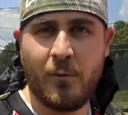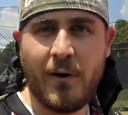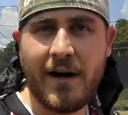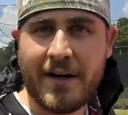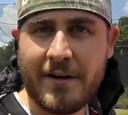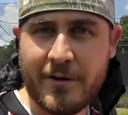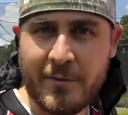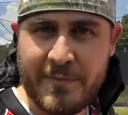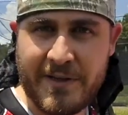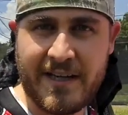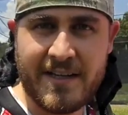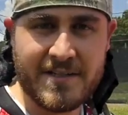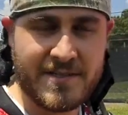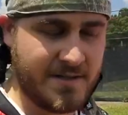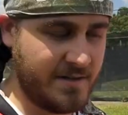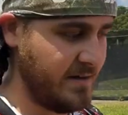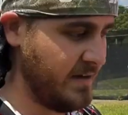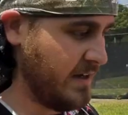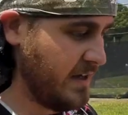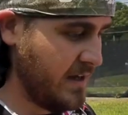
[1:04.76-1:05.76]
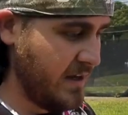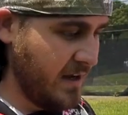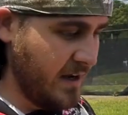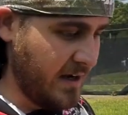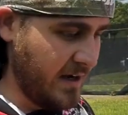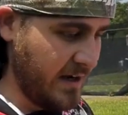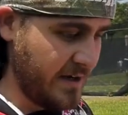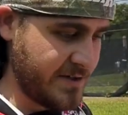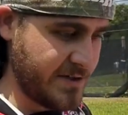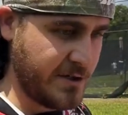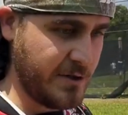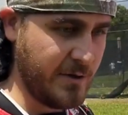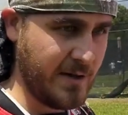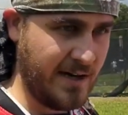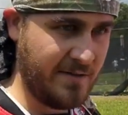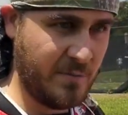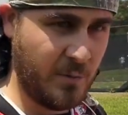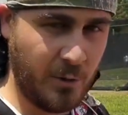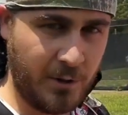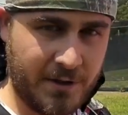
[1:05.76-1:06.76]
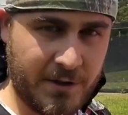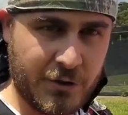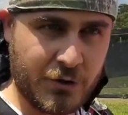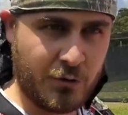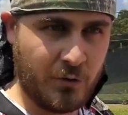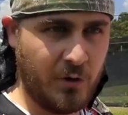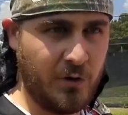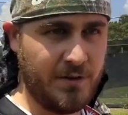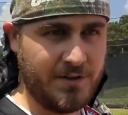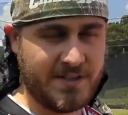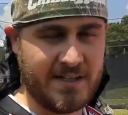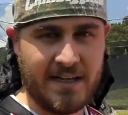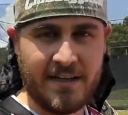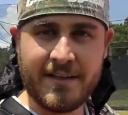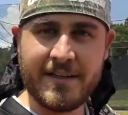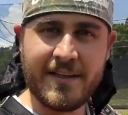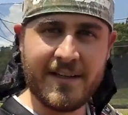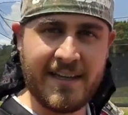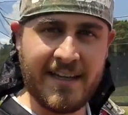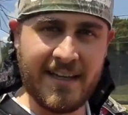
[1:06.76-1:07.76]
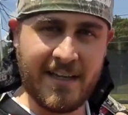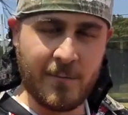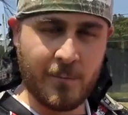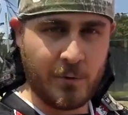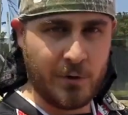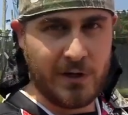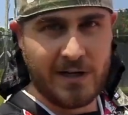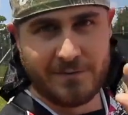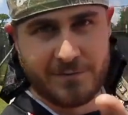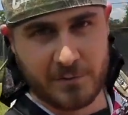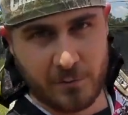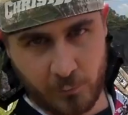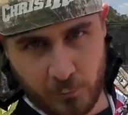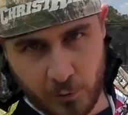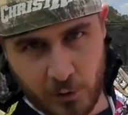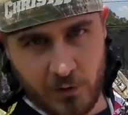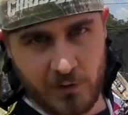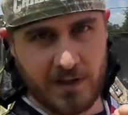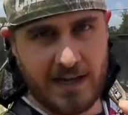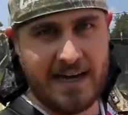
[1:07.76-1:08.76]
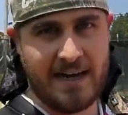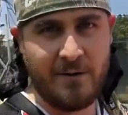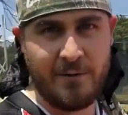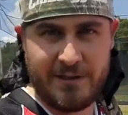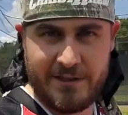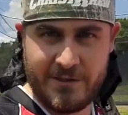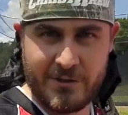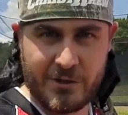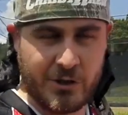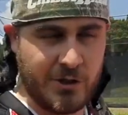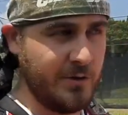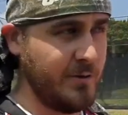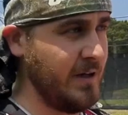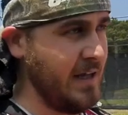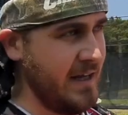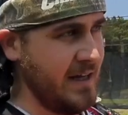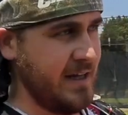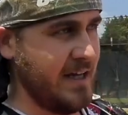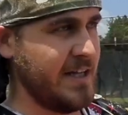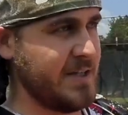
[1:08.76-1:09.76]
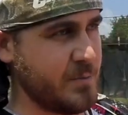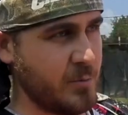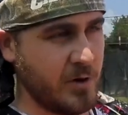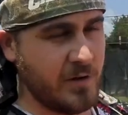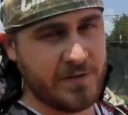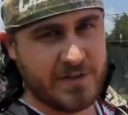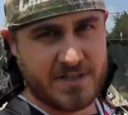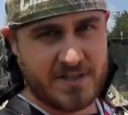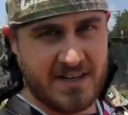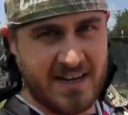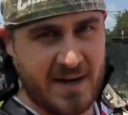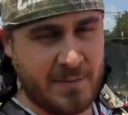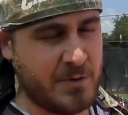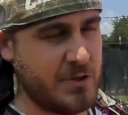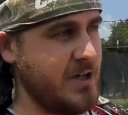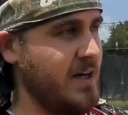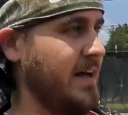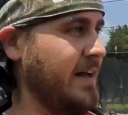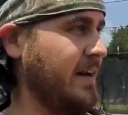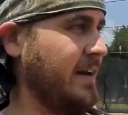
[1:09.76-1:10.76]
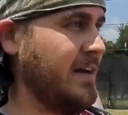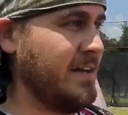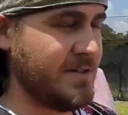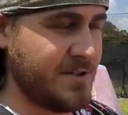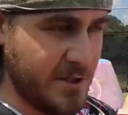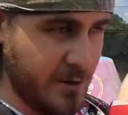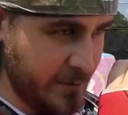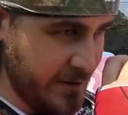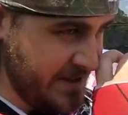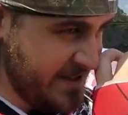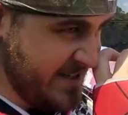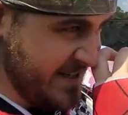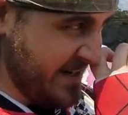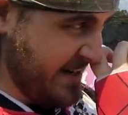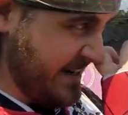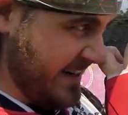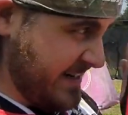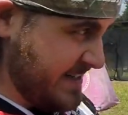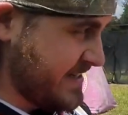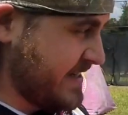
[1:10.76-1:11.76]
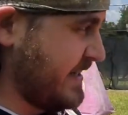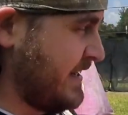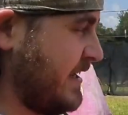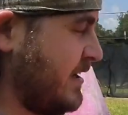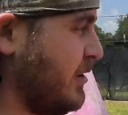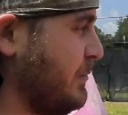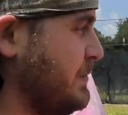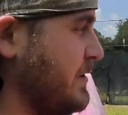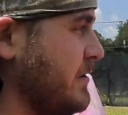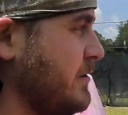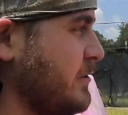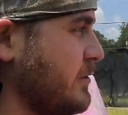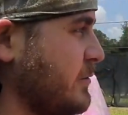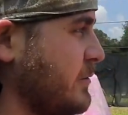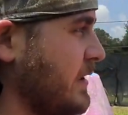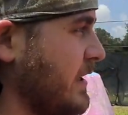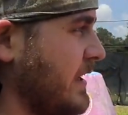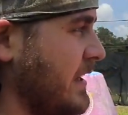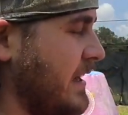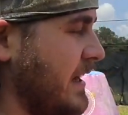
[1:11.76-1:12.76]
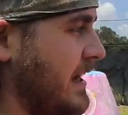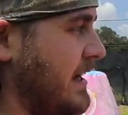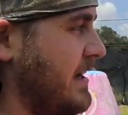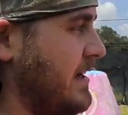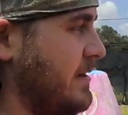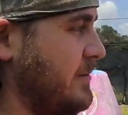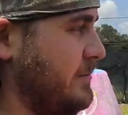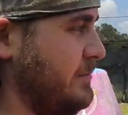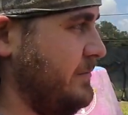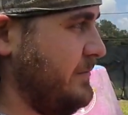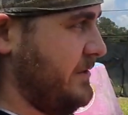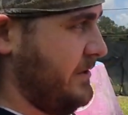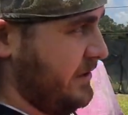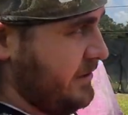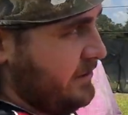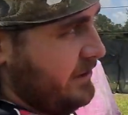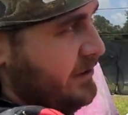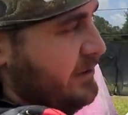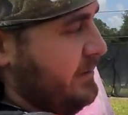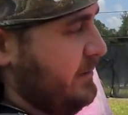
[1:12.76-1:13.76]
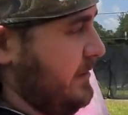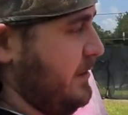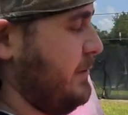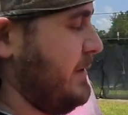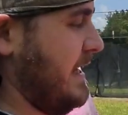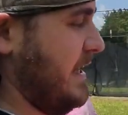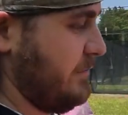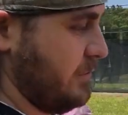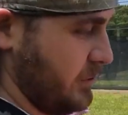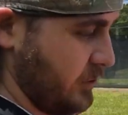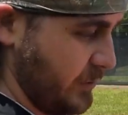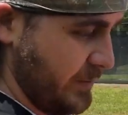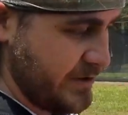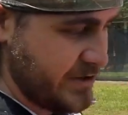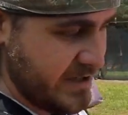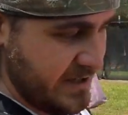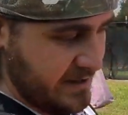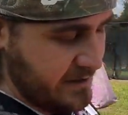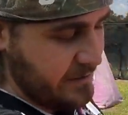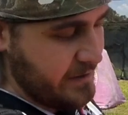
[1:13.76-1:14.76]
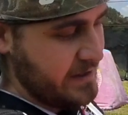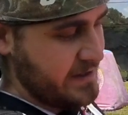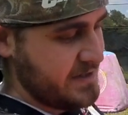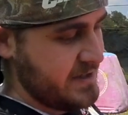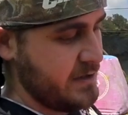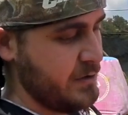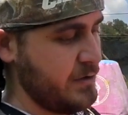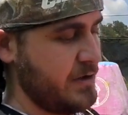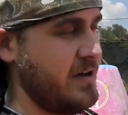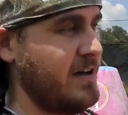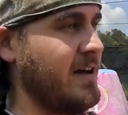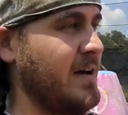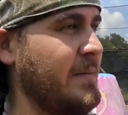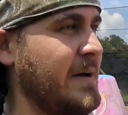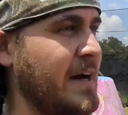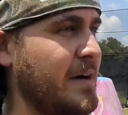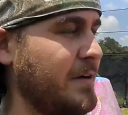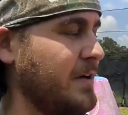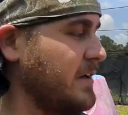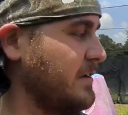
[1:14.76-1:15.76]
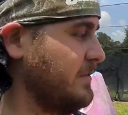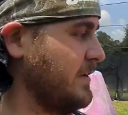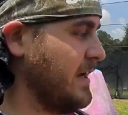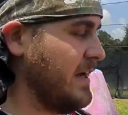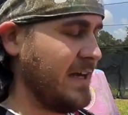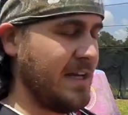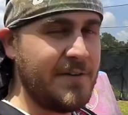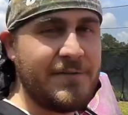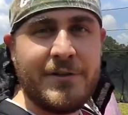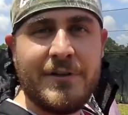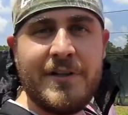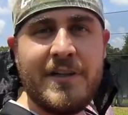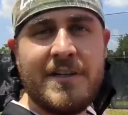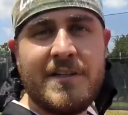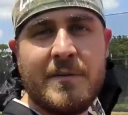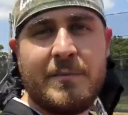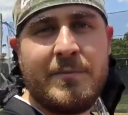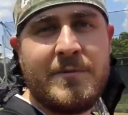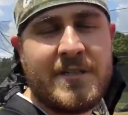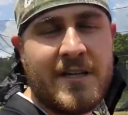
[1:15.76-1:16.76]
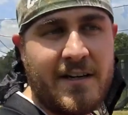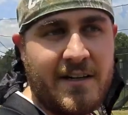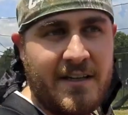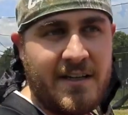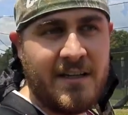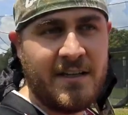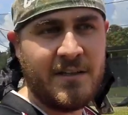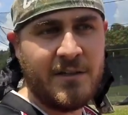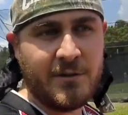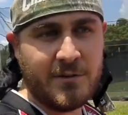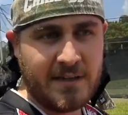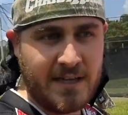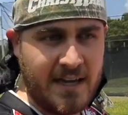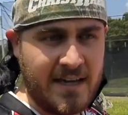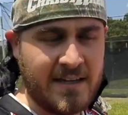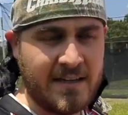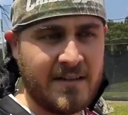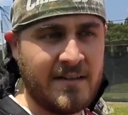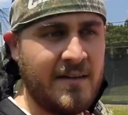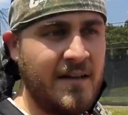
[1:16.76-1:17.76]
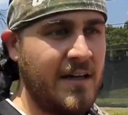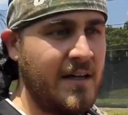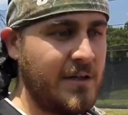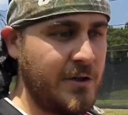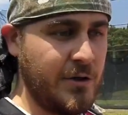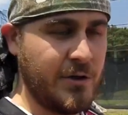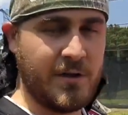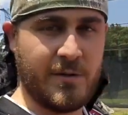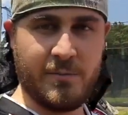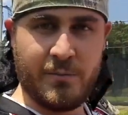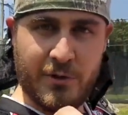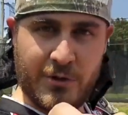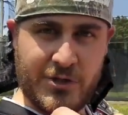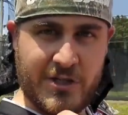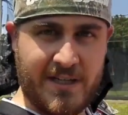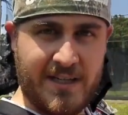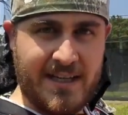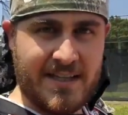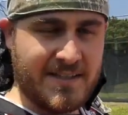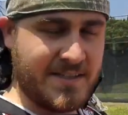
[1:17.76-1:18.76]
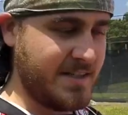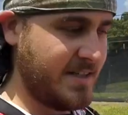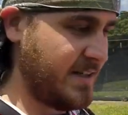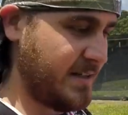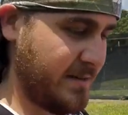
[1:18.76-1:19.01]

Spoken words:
a wider base, so you have more control. It's not like a can where you have to roll out and shoot. It's more of a snapshot. So it's going to help you, you have a whole bunch of areas that you can come out of. If you need to tuck in, you can. You can push against